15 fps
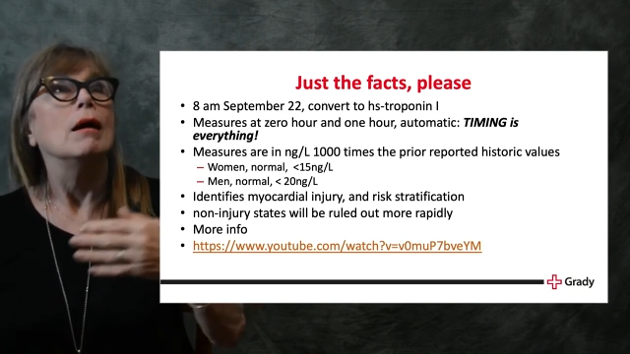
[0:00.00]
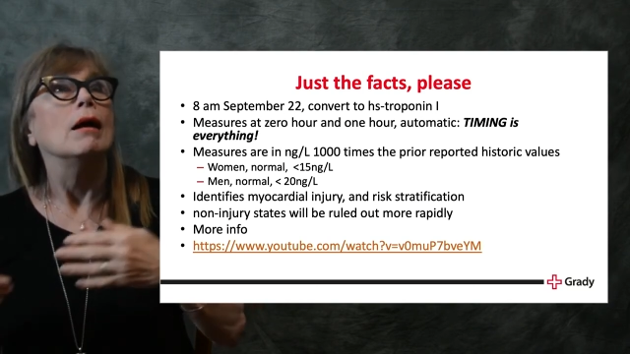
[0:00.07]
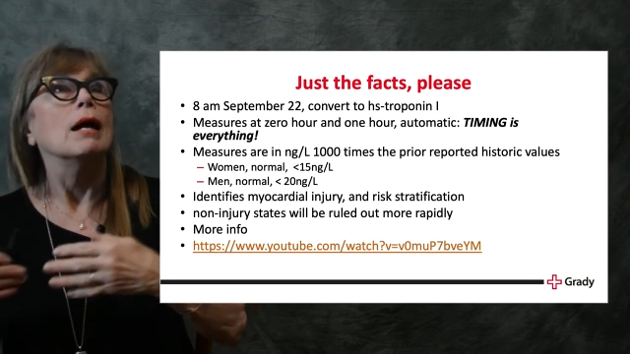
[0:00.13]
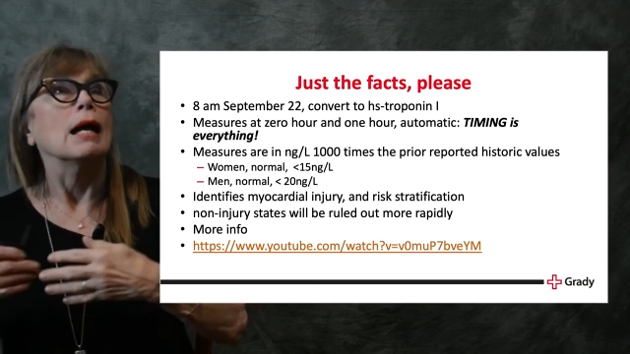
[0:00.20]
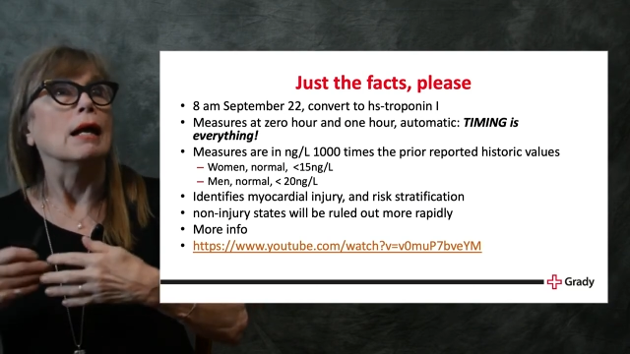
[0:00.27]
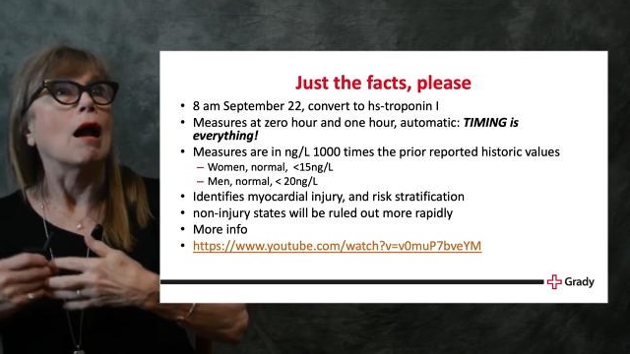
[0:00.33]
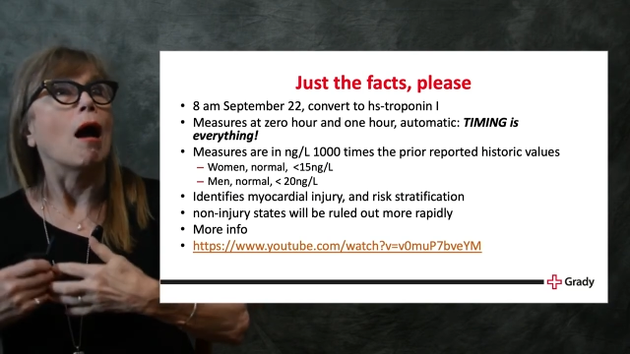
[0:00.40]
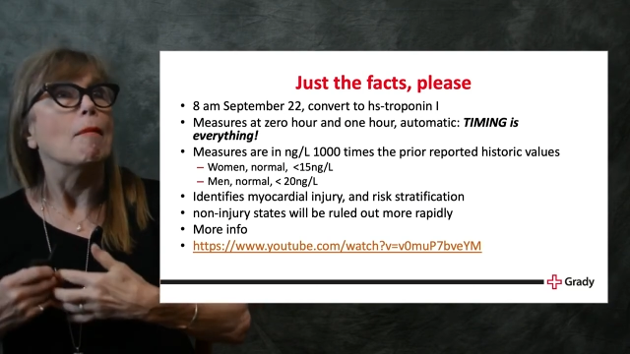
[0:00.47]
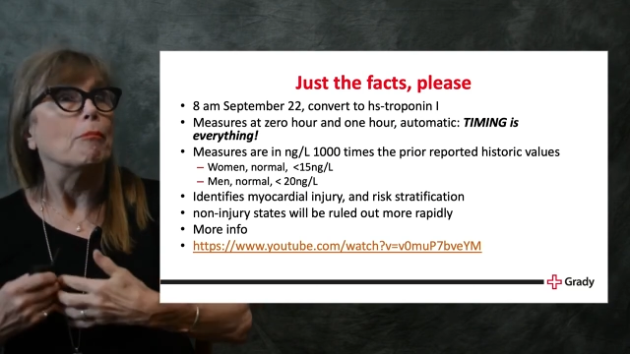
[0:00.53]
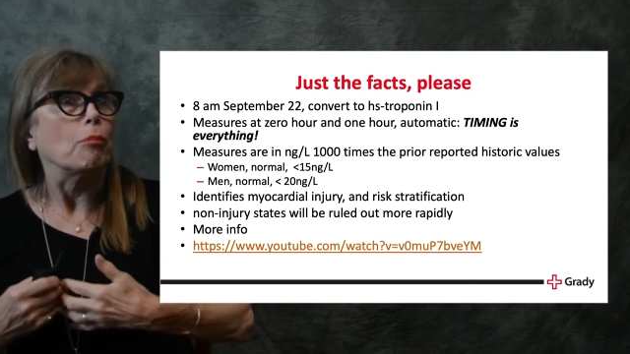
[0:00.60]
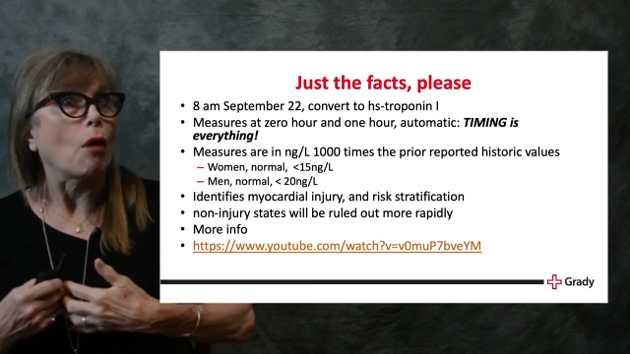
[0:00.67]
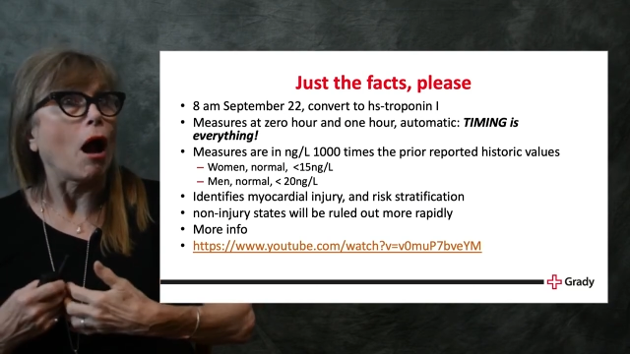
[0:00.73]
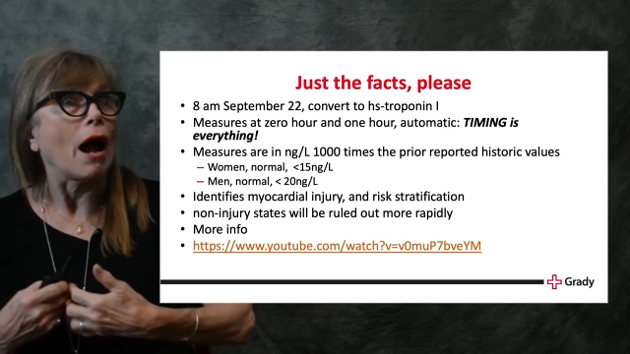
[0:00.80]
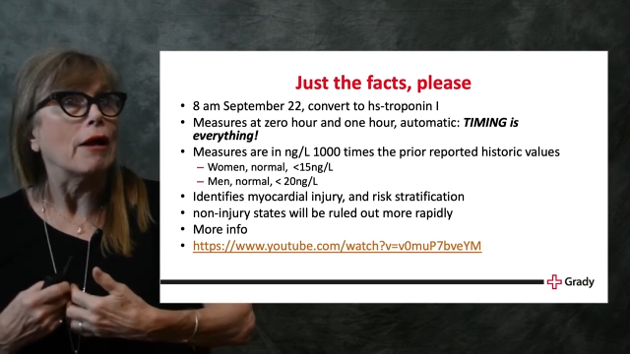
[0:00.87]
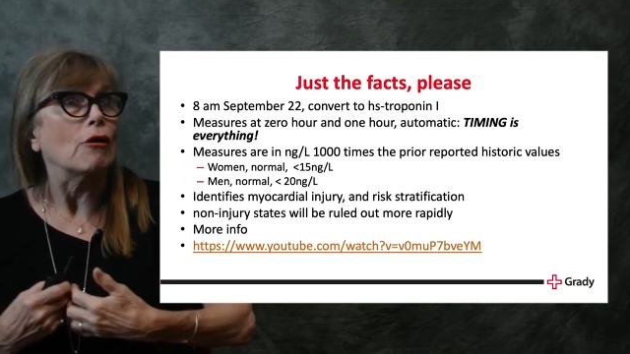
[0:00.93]
In
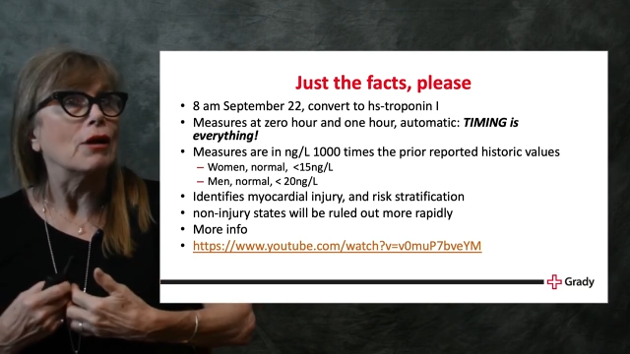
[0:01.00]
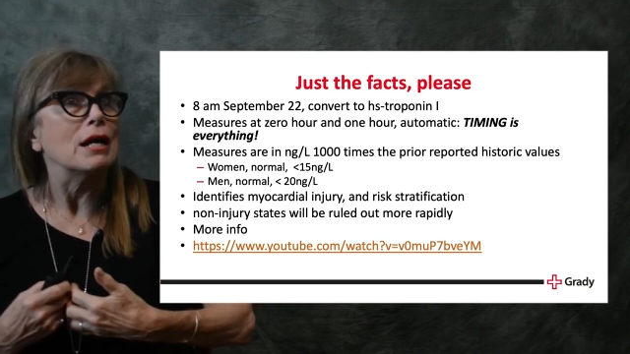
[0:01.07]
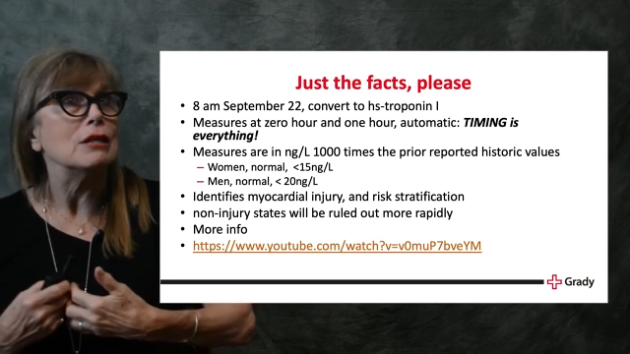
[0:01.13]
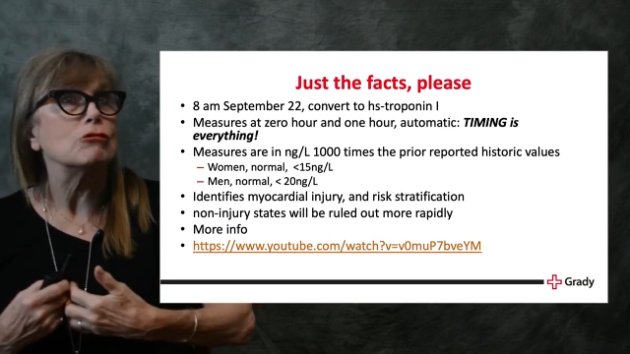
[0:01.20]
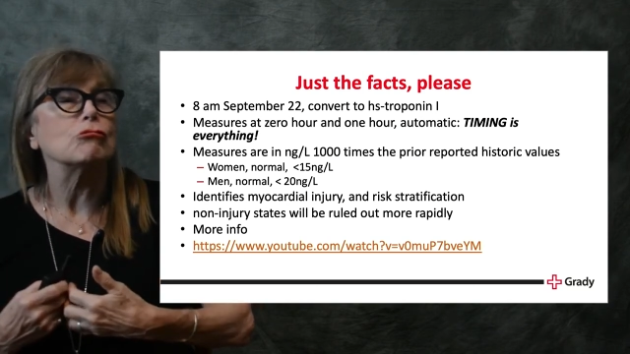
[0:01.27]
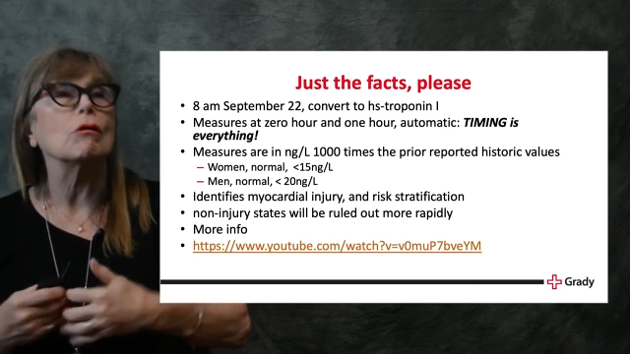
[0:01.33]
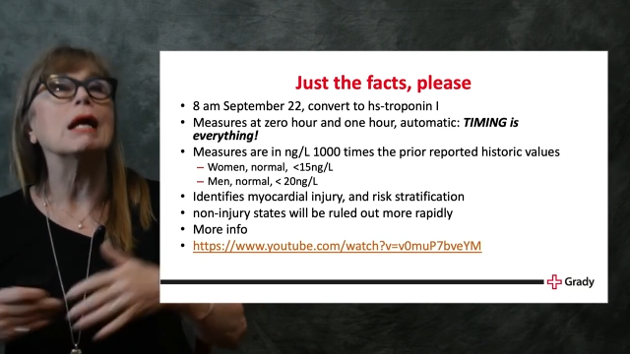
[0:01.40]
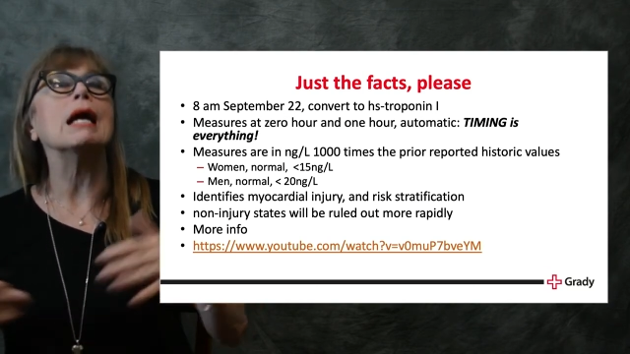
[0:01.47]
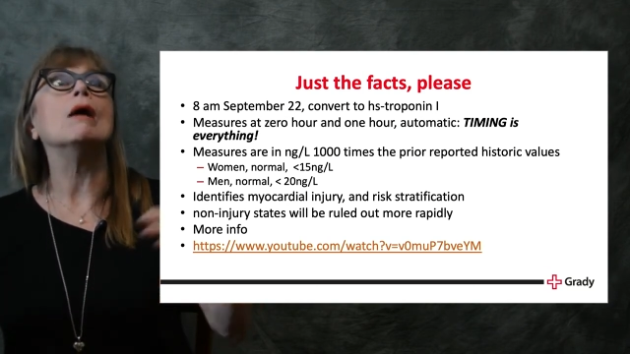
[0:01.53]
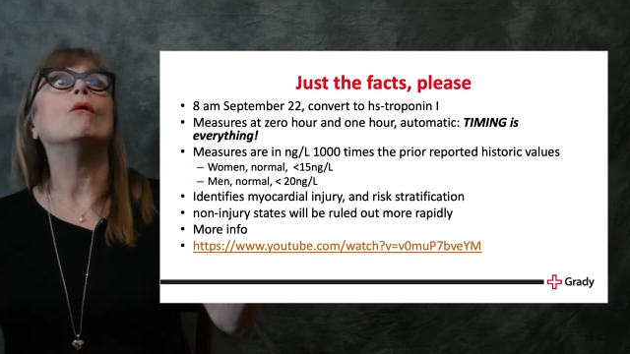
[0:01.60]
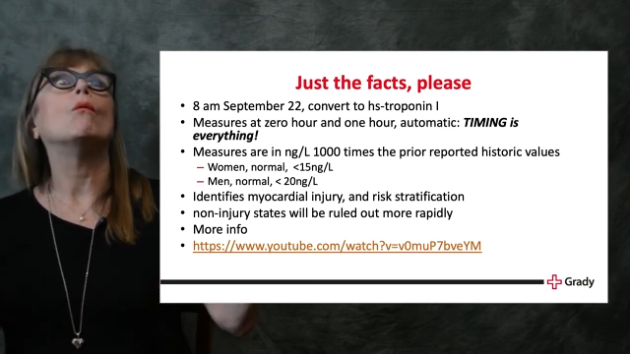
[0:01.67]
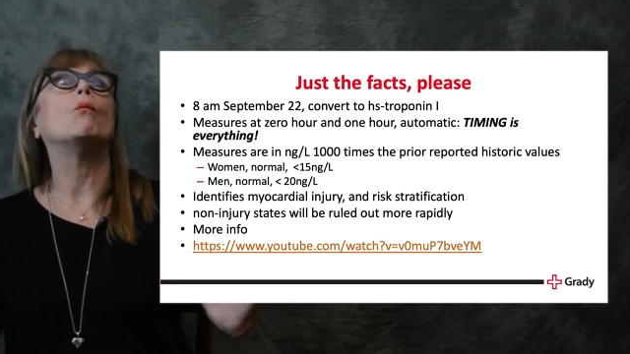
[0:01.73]
prior history,